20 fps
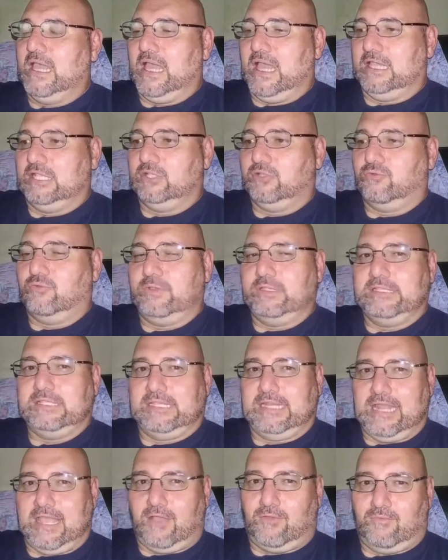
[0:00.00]
squeezed it
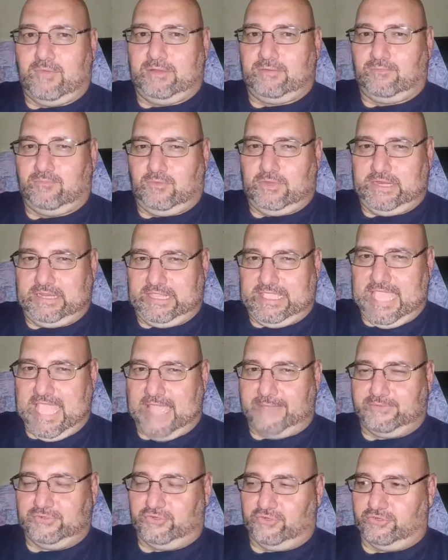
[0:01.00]
out what it
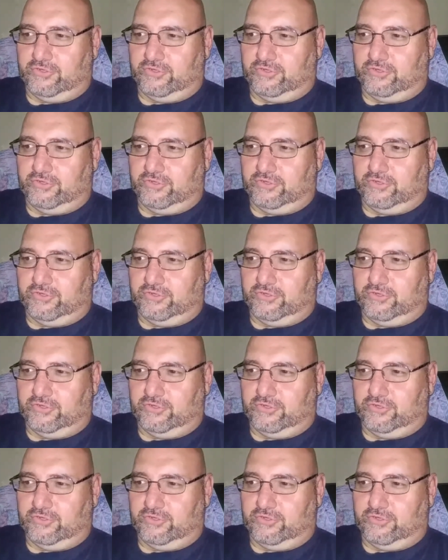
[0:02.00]
captured,